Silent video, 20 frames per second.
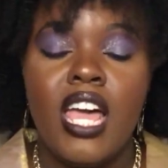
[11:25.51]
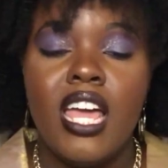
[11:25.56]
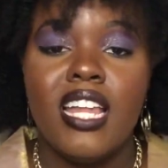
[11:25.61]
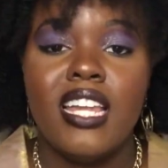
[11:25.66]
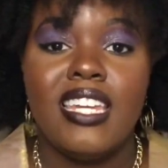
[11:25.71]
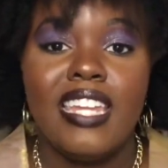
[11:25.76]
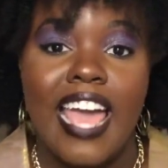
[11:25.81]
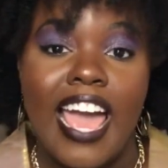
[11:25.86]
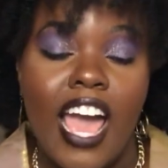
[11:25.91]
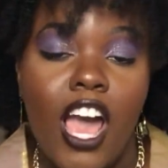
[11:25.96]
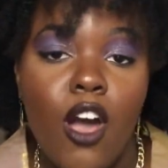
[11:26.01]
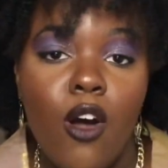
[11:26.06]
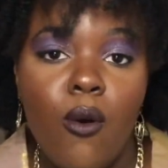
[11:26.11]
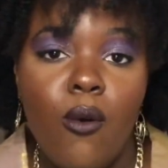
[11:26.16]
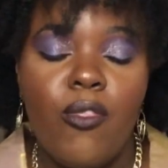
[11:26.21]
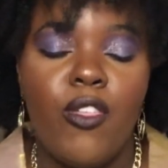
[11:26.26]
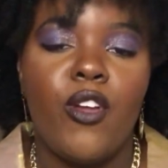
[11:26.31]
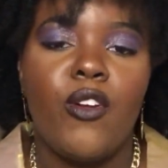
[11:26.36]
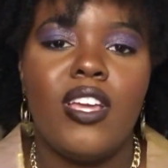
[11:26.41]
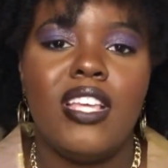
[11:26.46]
now
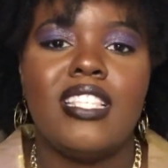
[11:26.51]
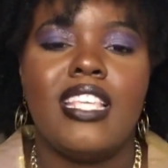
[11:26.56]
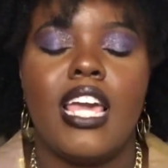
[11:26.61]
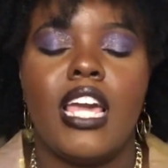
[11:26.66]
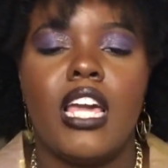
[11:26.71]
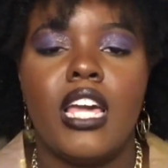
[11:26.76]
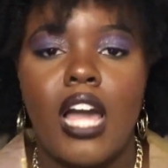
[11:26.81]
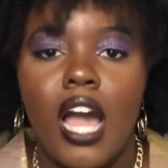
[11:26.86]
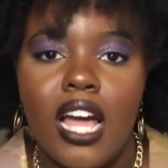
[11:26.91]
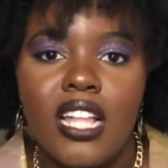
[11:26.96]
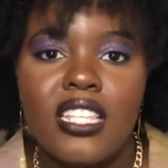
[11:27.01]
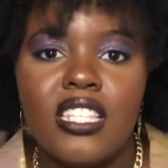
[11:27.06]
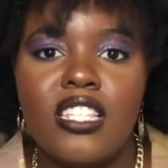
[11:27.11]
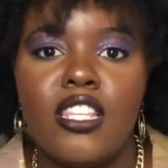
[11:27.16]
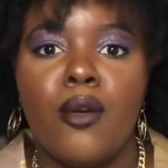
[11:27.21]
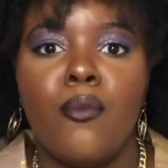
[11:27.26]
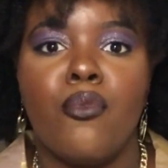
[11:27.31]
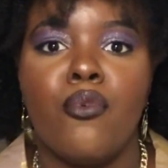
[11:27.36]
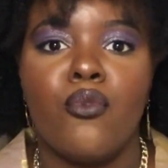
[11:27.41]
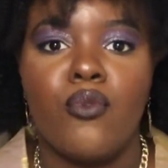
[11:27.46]
there is a
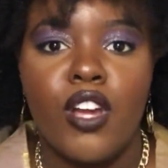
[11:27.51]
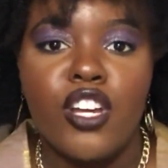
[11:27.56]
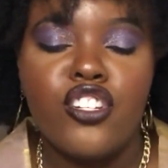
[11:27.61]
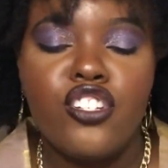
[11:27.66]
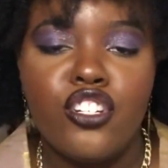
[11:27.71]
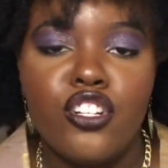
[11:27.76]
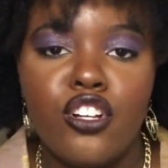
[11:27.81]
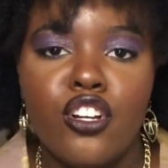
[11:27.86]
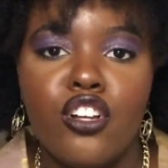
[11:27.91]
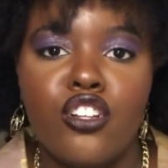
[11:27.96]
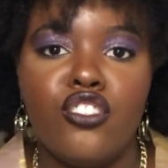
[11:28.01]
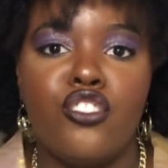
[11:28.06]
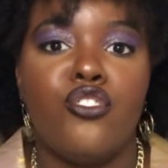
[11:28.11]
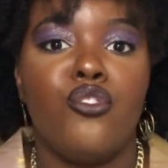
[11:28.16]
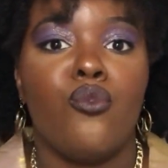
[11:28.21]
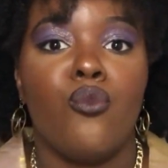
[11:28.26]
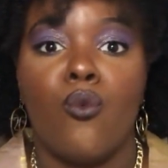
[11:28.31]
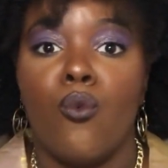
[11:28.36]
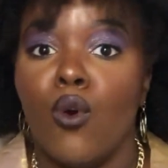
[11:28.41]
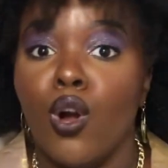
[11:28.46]
constant pressure
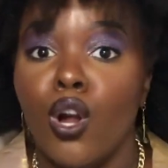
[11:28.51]
to